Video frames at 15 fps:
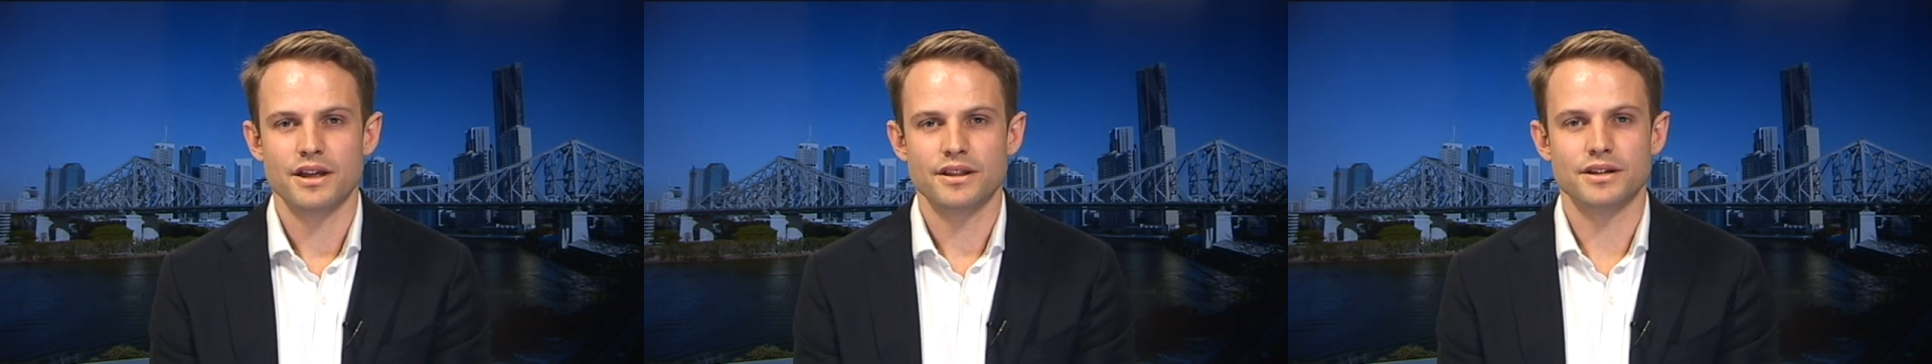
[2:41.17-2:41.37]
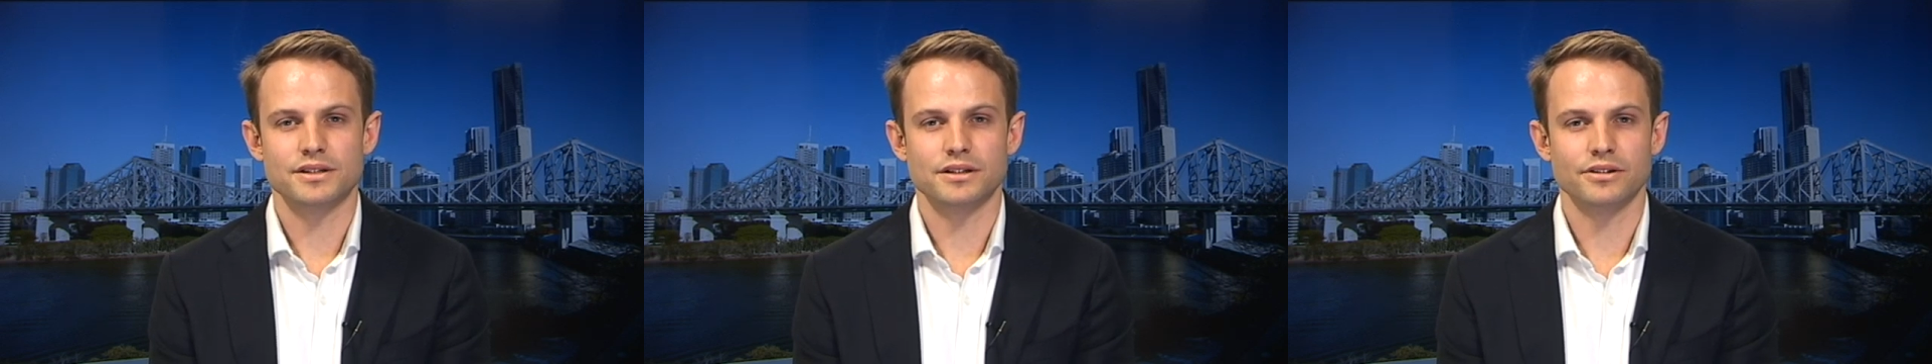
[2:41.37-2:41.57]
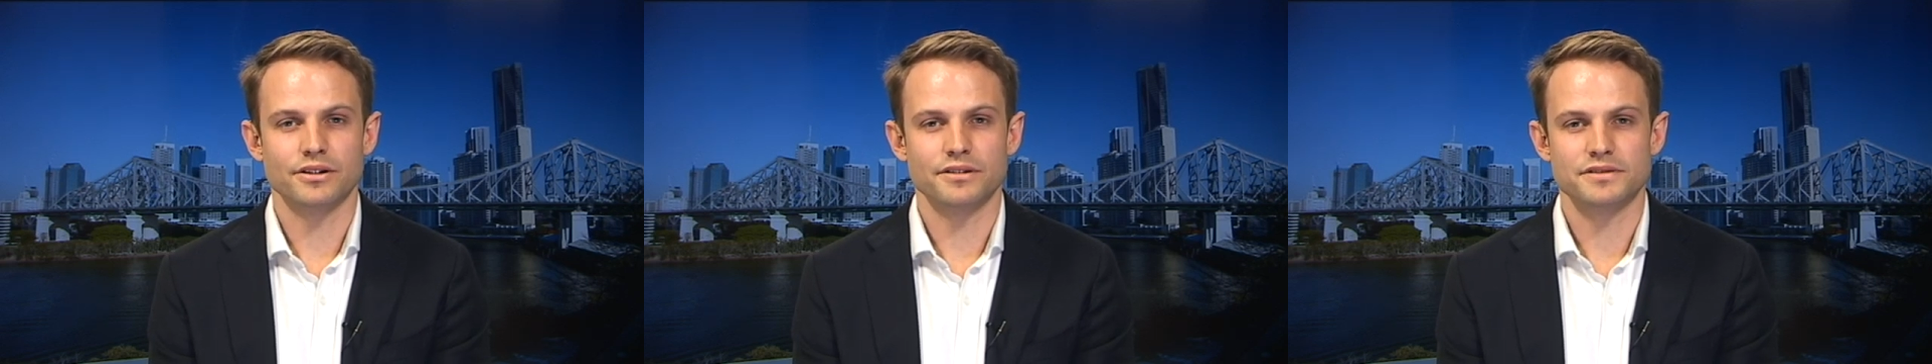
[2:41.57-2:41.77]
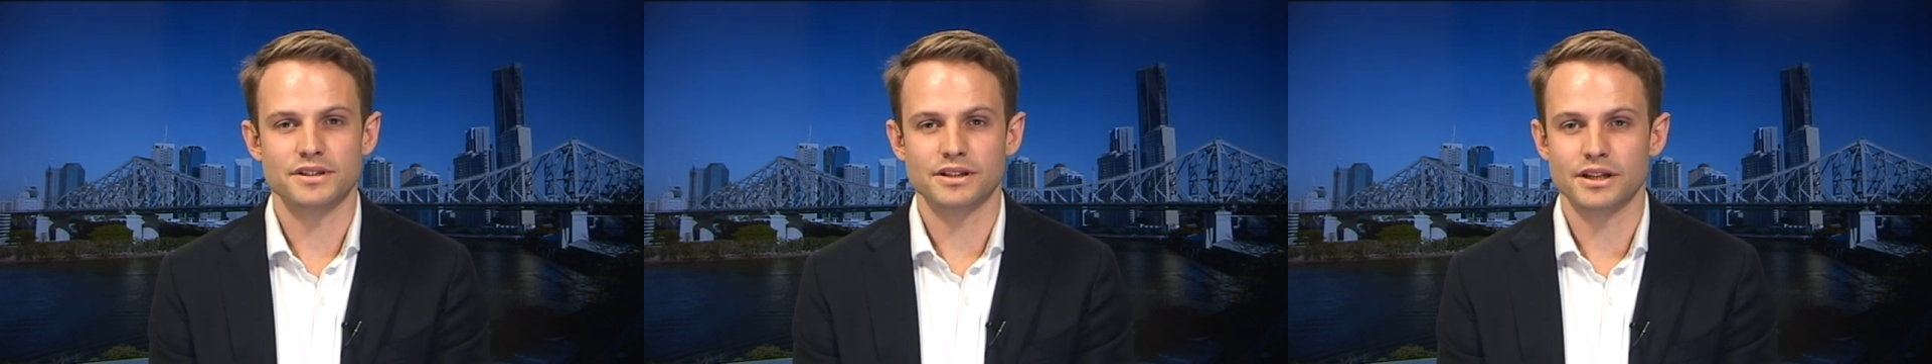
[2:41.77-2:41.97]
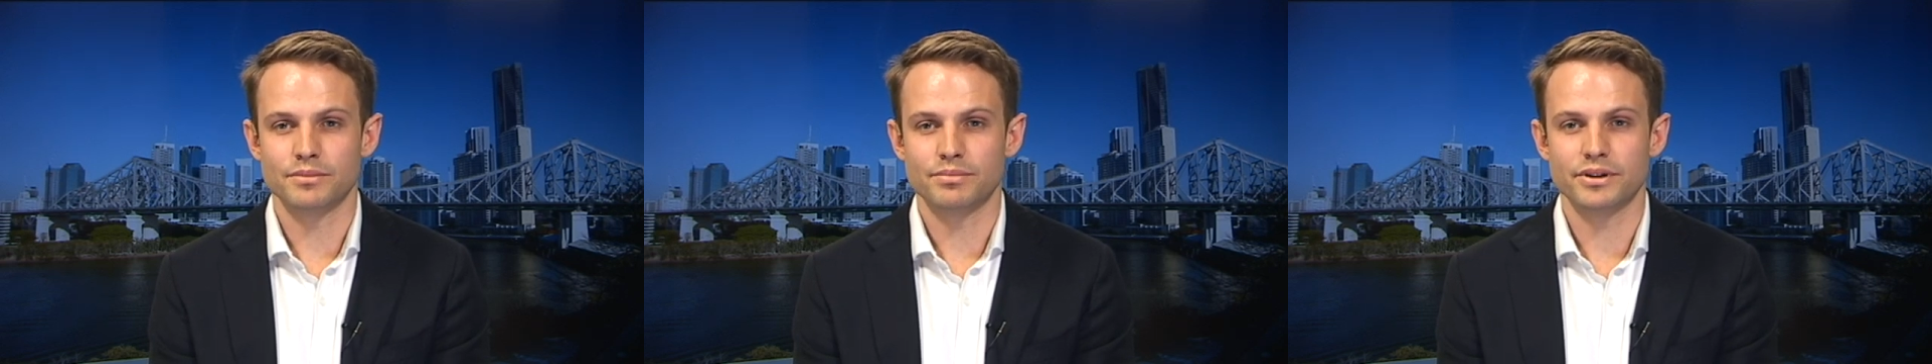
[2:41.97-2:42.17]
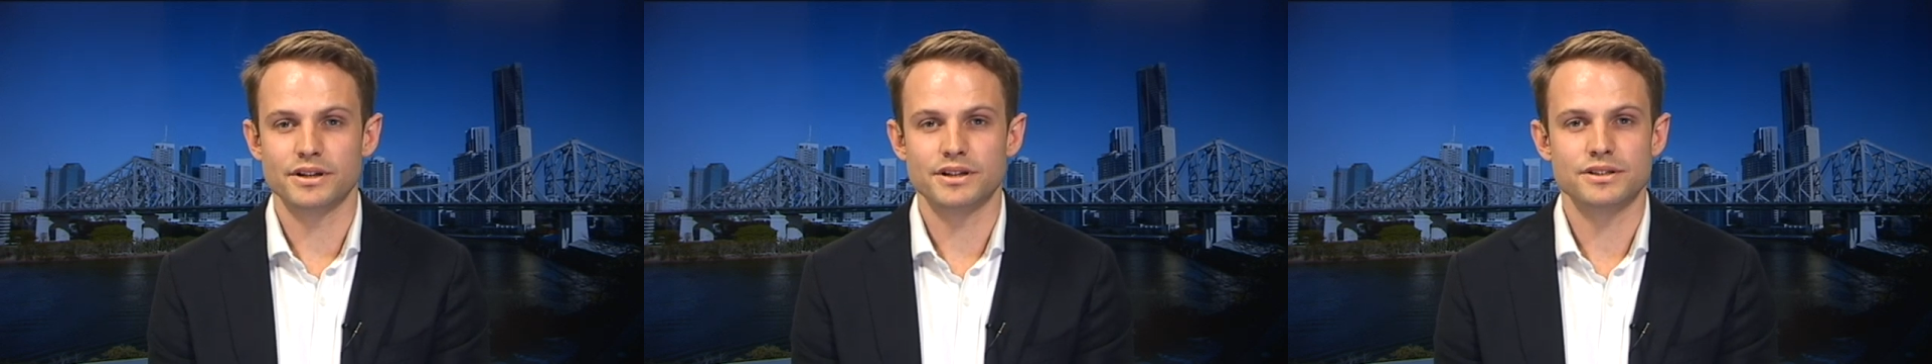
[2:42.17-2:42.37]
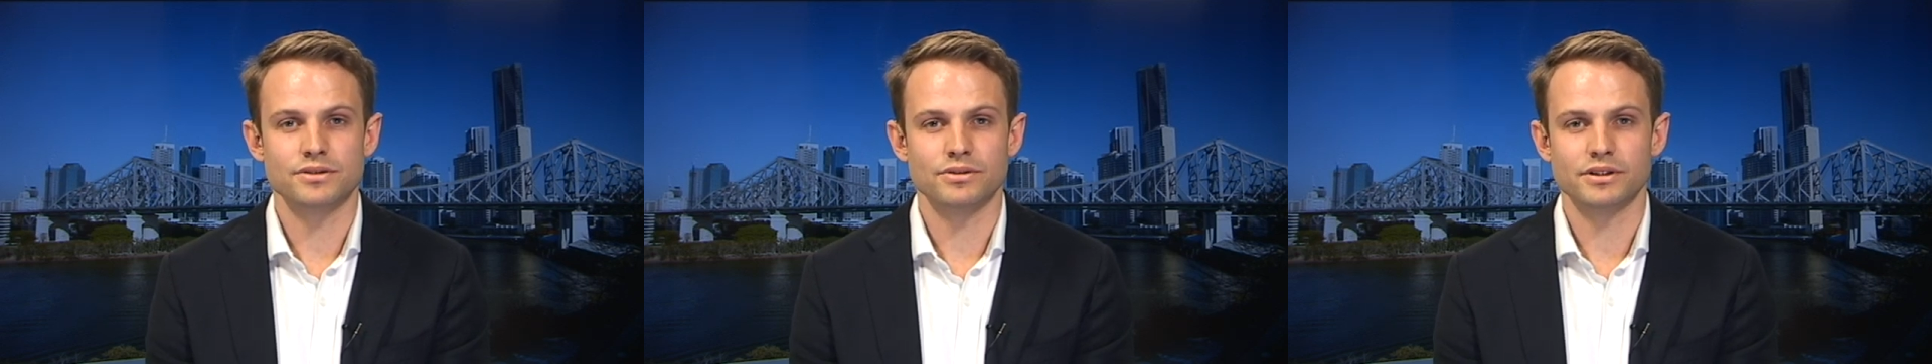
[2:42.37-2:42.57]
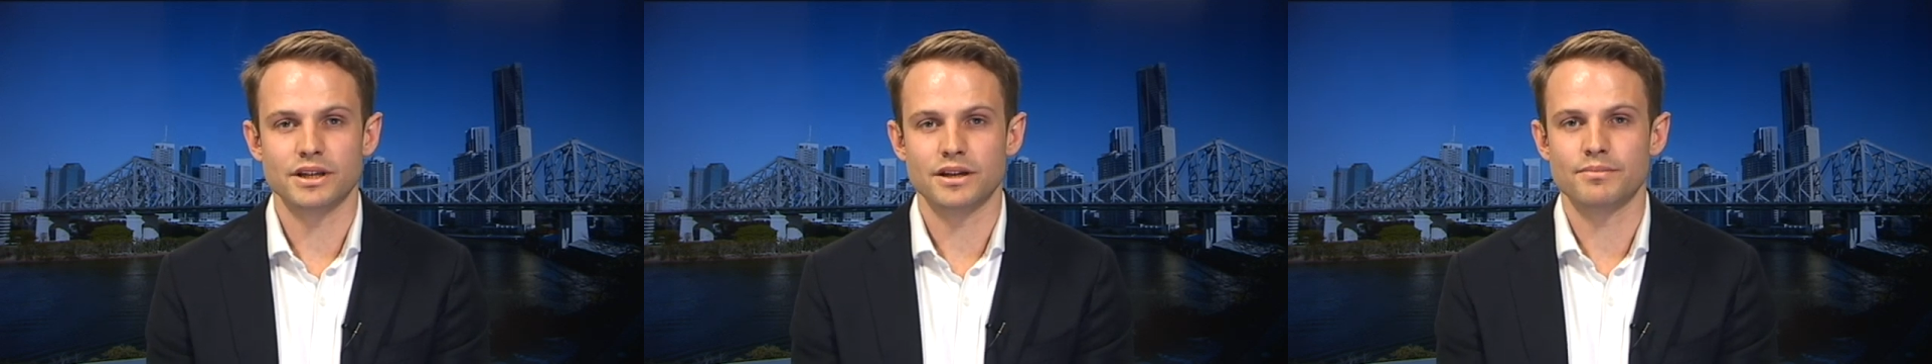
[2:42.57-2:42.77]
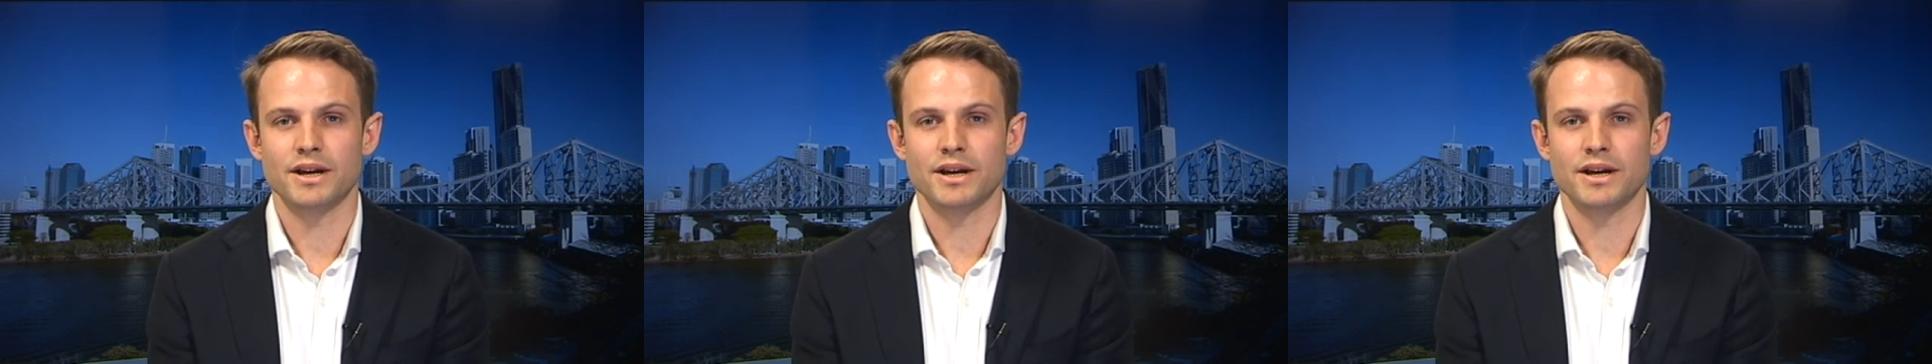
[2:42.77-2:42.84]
There's a lot of celebrities talking